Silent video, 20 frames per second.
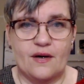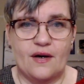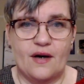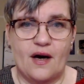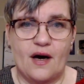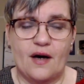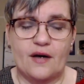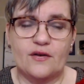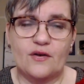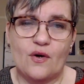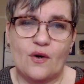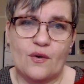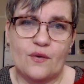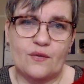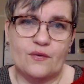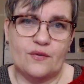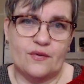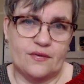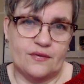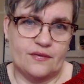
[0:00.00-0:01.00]
I
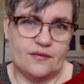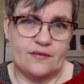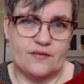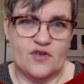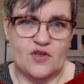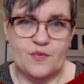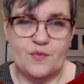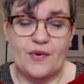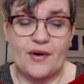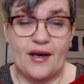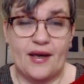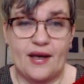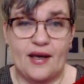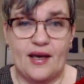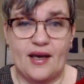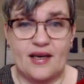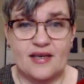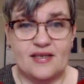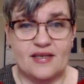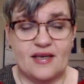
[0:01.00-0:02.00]
know spring
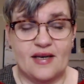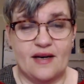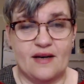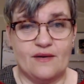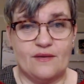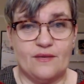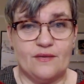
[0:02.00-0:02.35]
is a